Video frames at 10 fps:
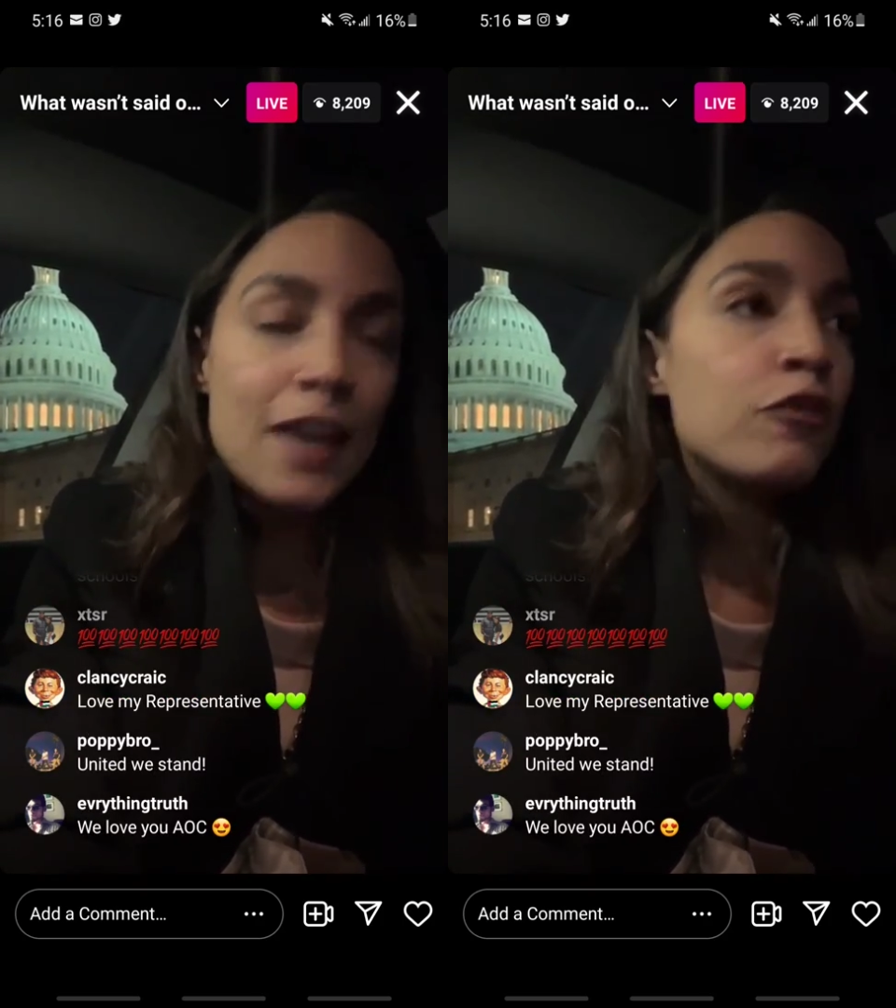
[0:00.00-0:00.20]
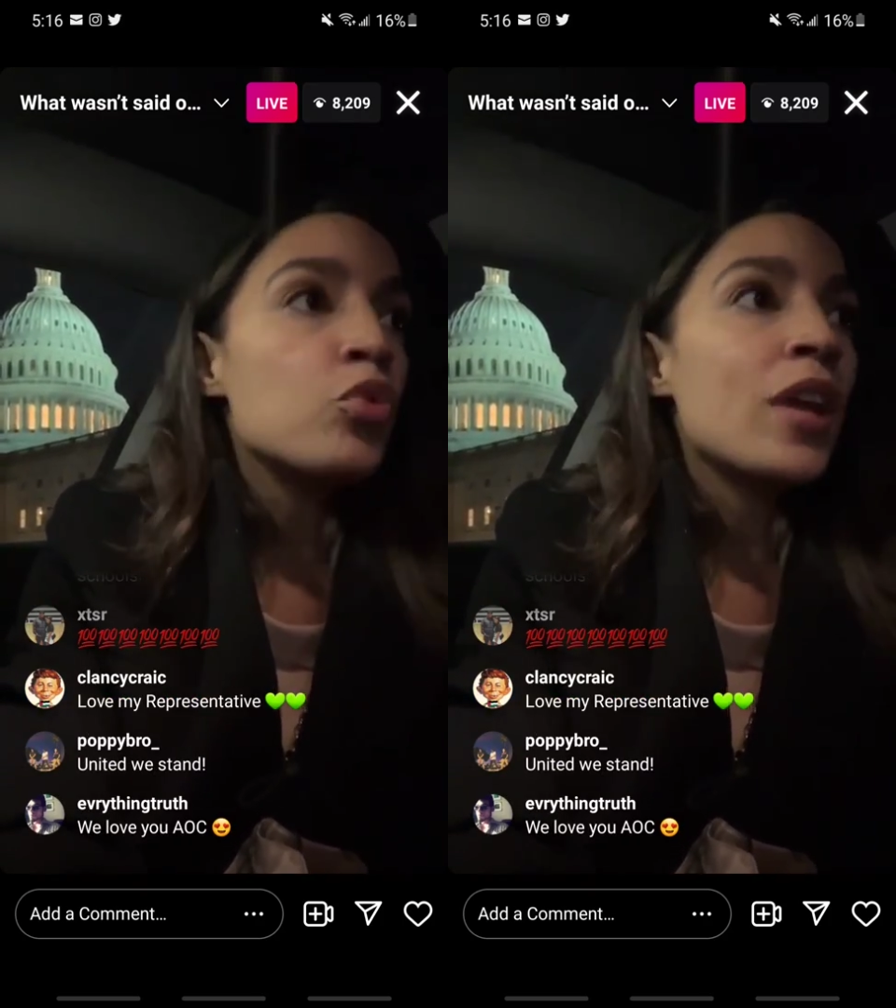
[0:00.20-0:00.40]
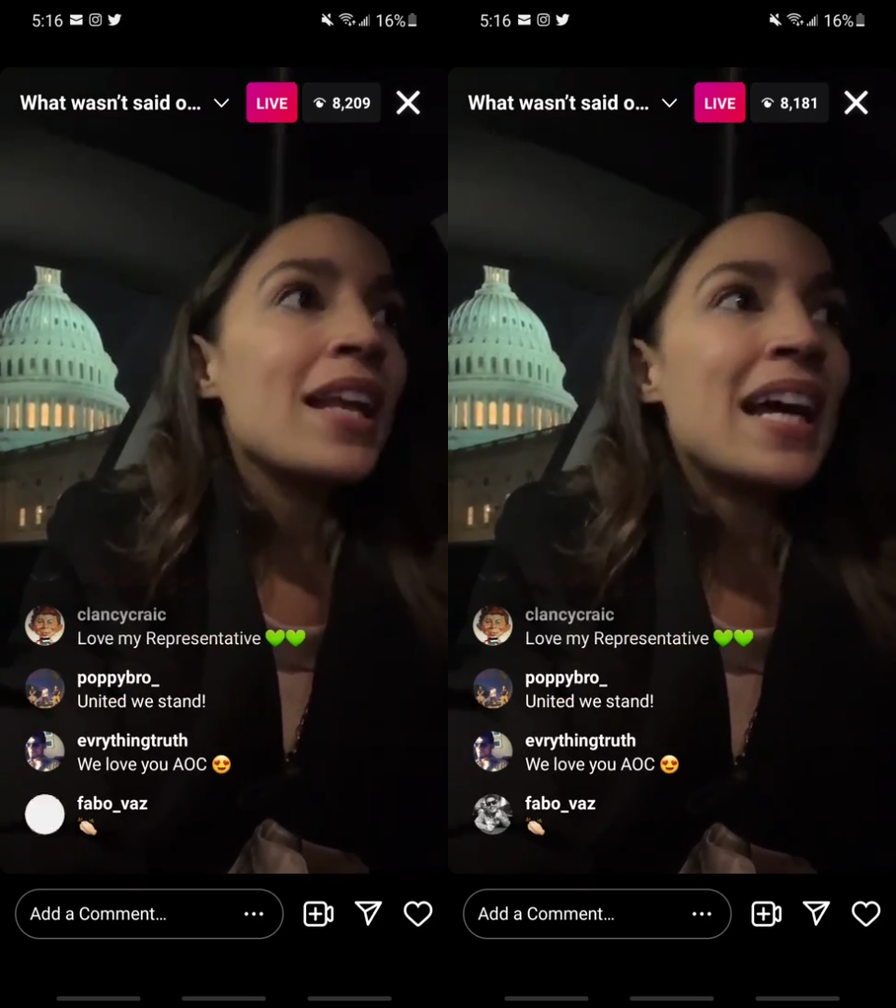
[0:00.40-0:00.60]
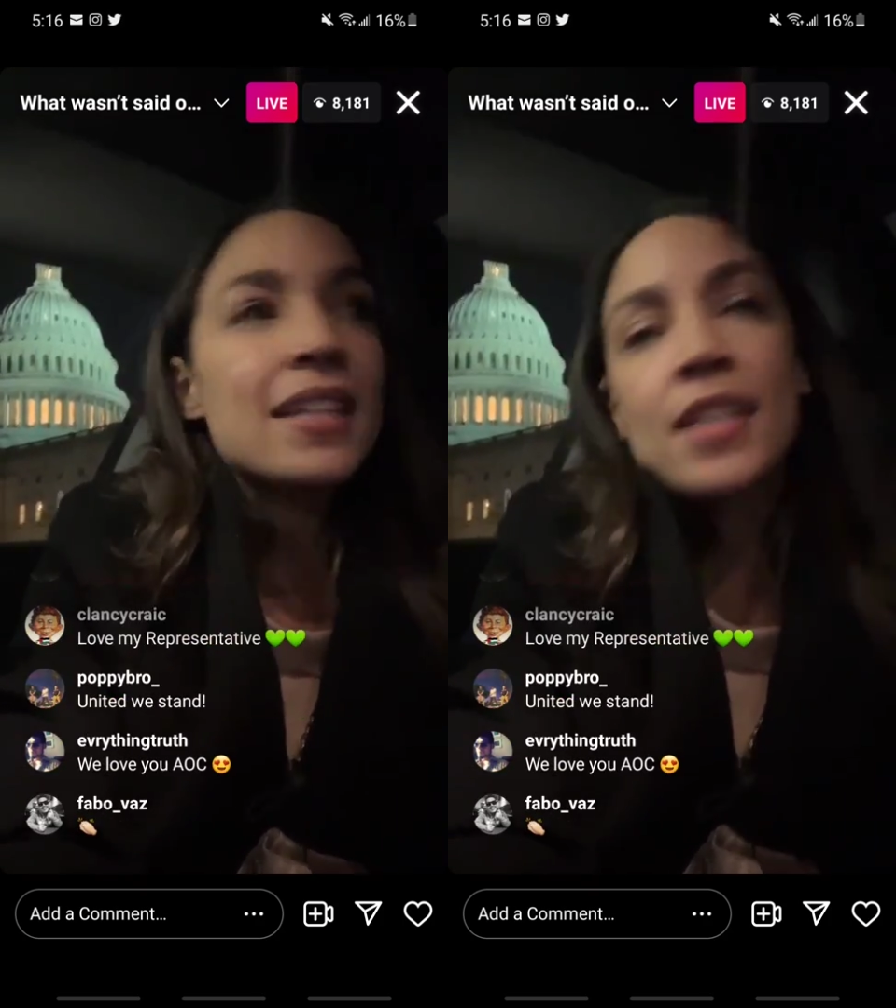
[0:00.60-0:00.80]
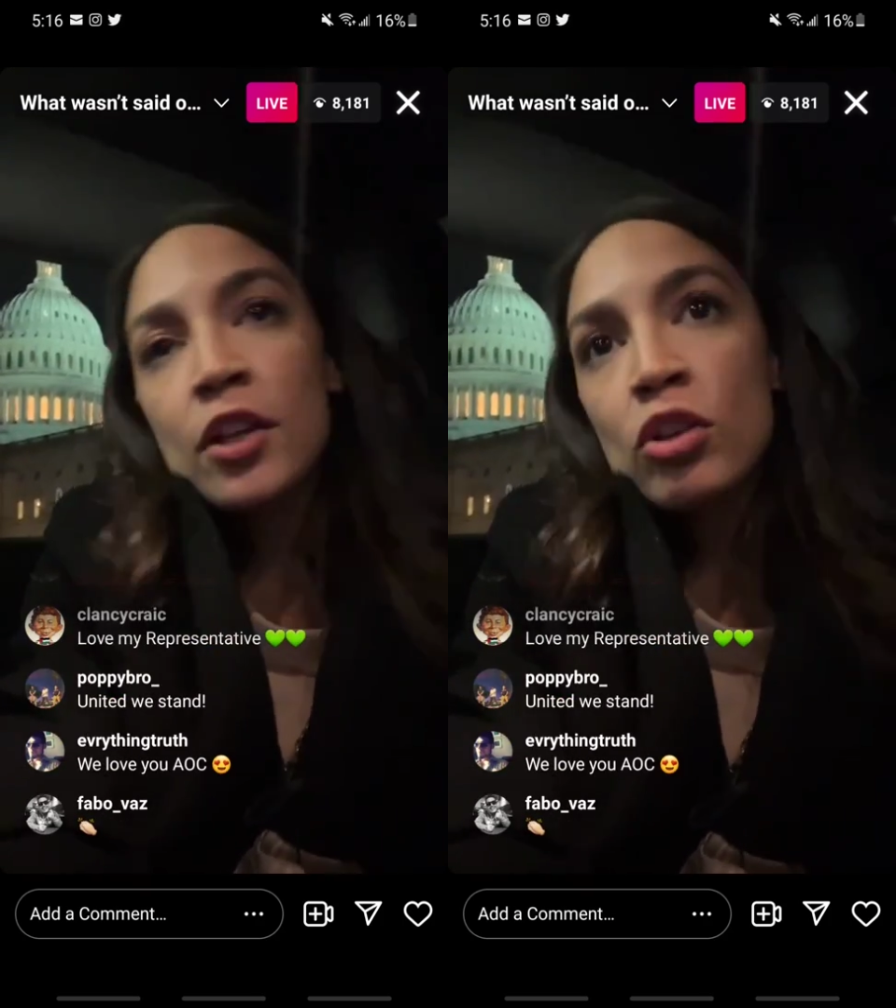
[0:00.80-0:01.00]
If you
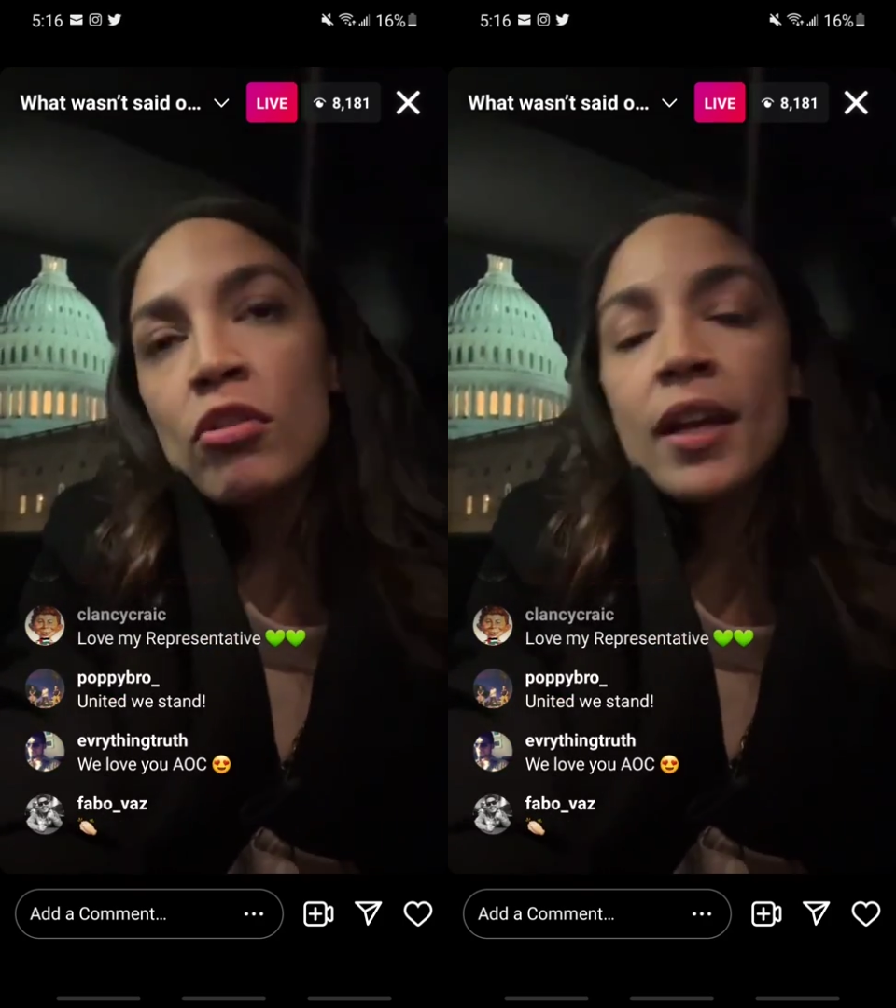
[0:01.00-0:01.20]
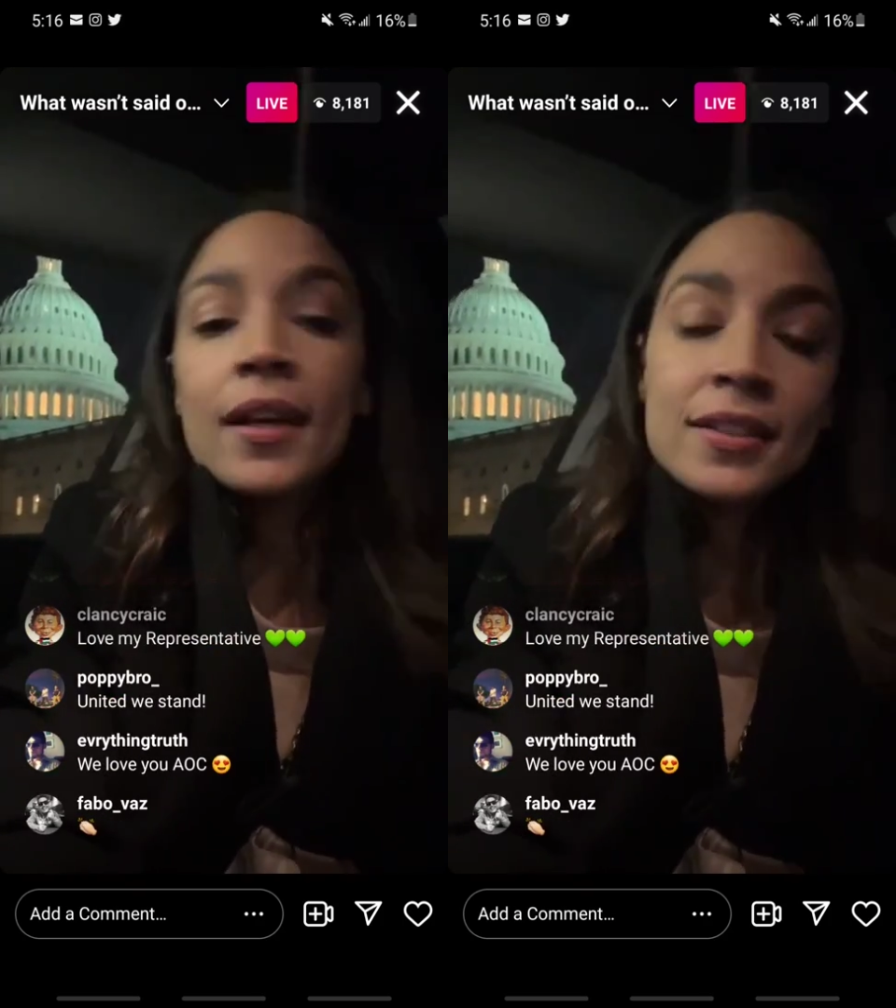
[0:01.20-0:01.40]
cannot denigrate